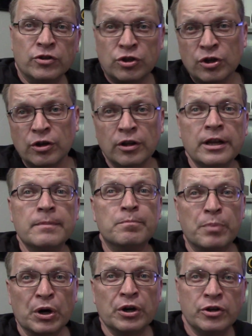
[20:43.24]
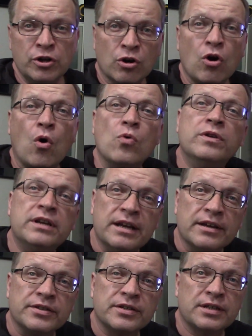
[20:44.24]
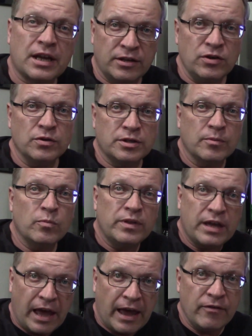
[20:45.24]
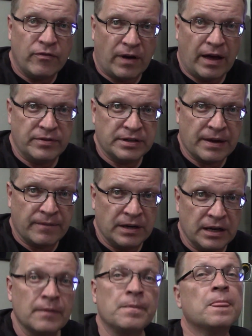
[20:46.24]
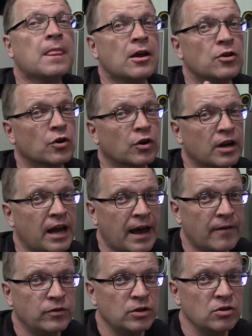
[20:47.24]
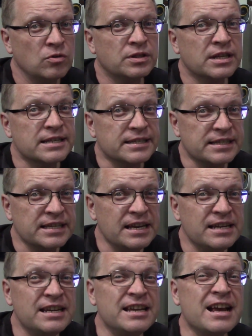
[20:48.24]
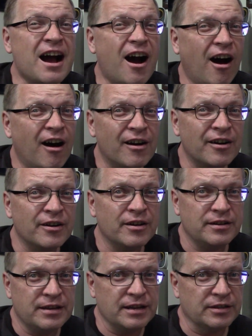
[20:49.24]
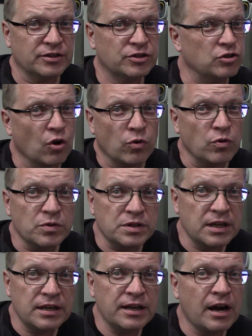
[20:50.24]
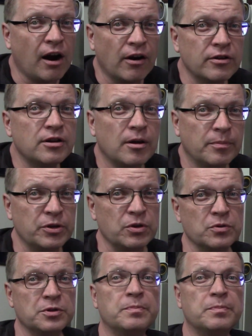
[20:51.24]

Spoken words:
certainly burn your own discs and use them with the A570. You're going to have to use CDR discs. Don't use CDRWs